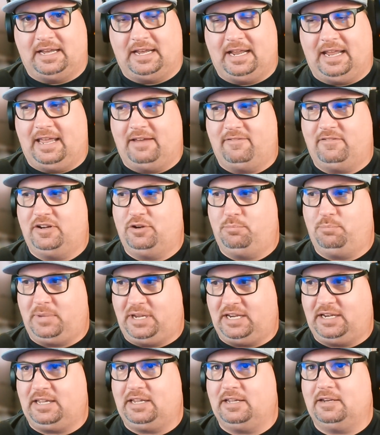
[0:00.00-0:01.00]
I have an
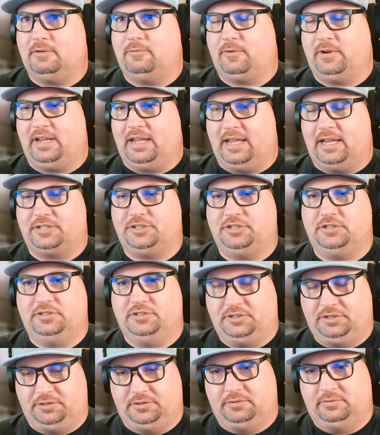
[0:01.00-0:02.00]
immediate reaction
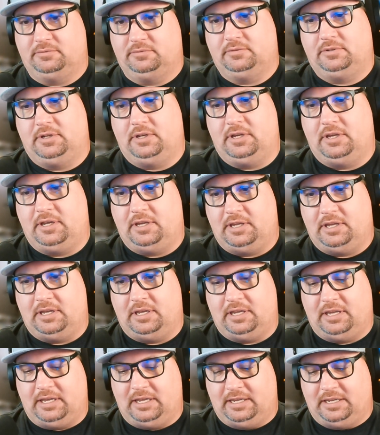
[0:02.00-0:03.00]
to
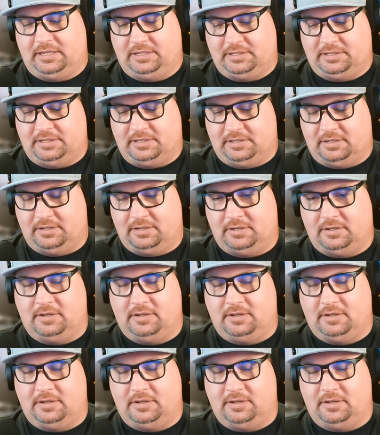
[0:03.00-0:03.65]
is,